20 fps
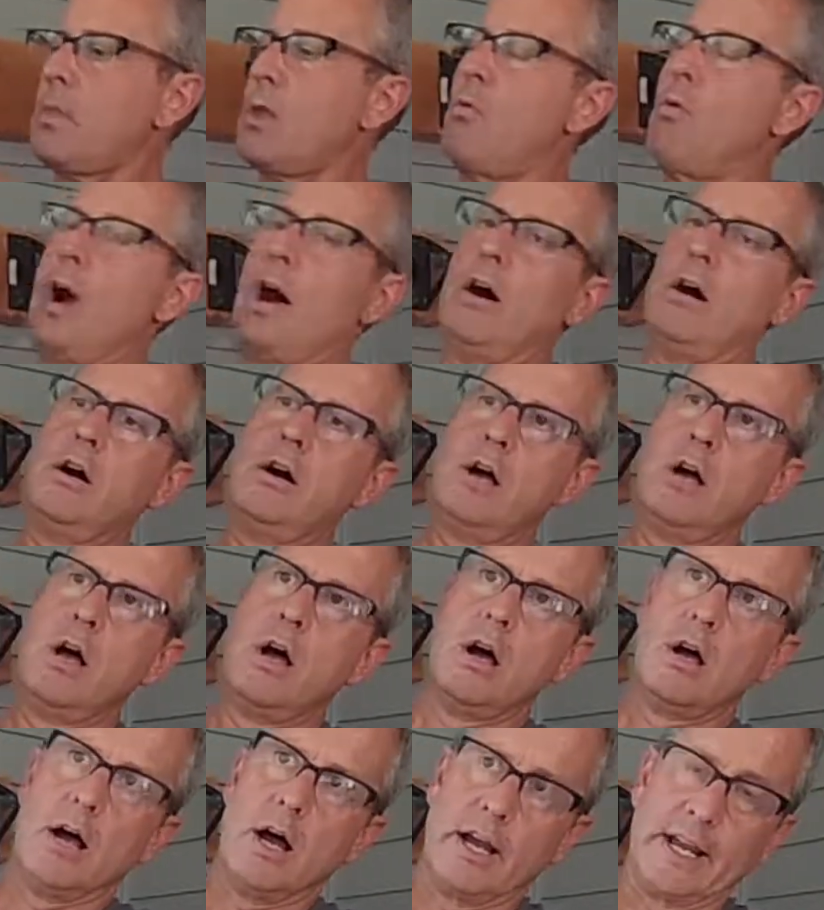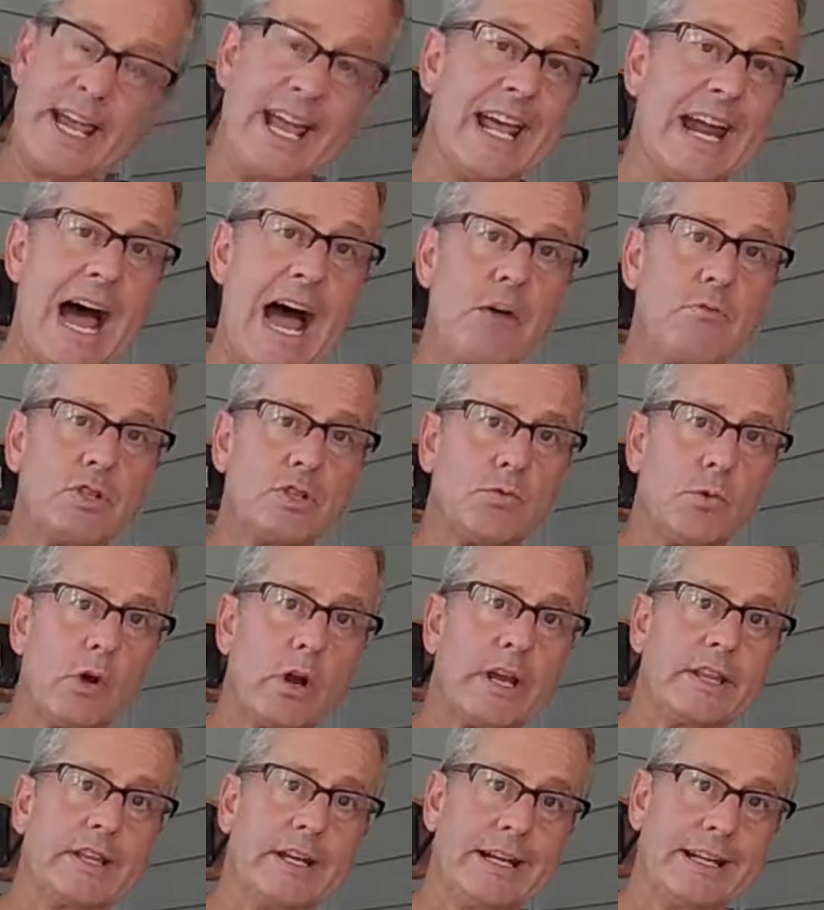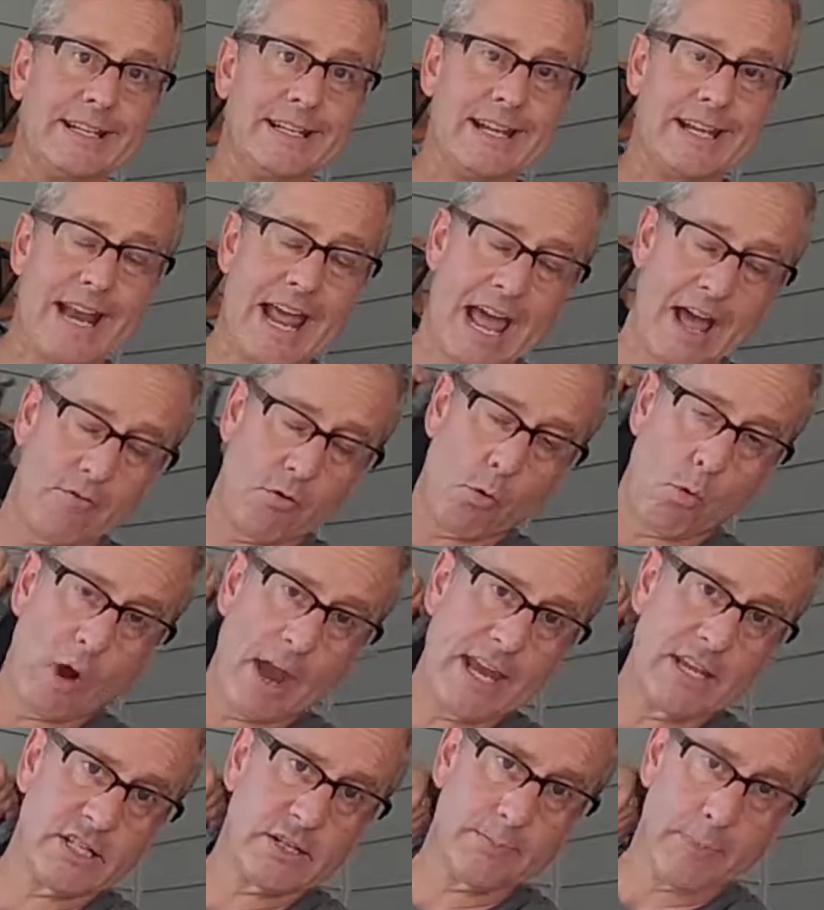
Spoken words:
Well, again, I was worried that it didn't have a waist